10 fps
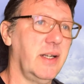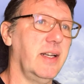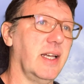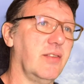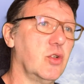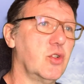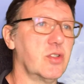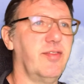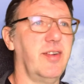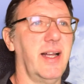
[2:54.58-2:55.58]
If you
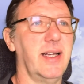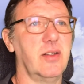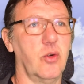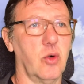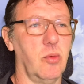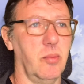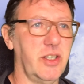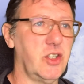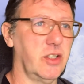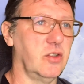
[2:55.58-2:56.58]
just fly the normal
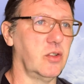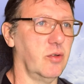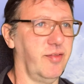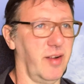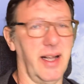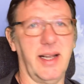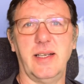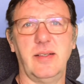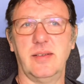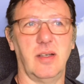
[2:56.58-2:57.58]
mission, you
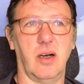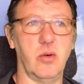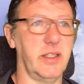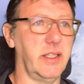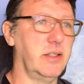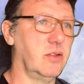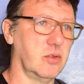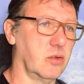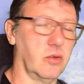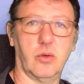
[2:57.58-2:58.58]
fly only
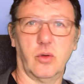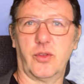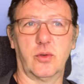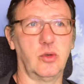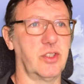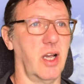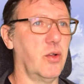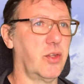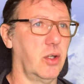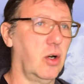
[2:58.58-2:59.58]
north to
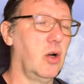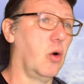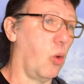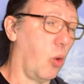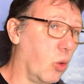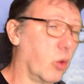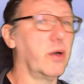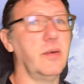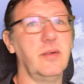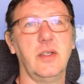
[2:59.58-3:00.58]
south
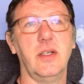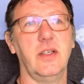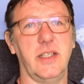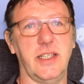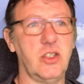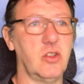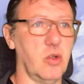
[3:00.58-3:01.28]
or east to